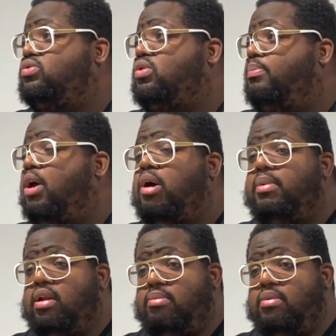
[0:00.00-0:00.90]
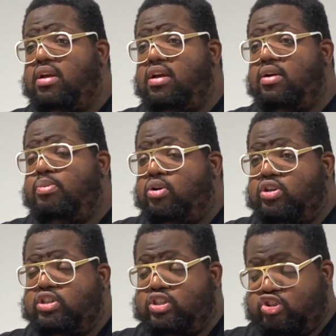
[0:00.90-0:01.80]
Birmingham,
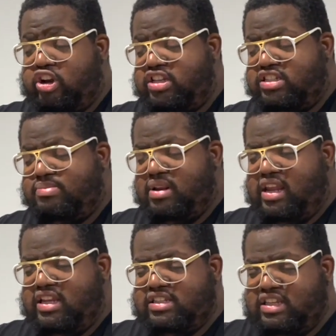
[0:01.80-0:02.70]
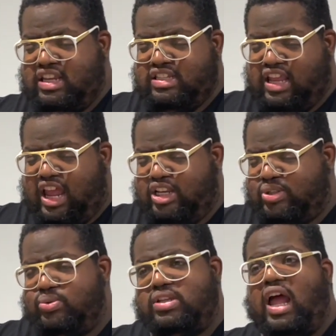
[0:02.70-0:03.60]
because the train simulator is
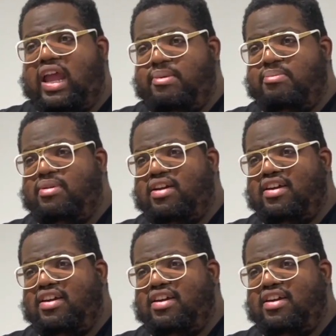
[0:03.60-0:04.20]
actual time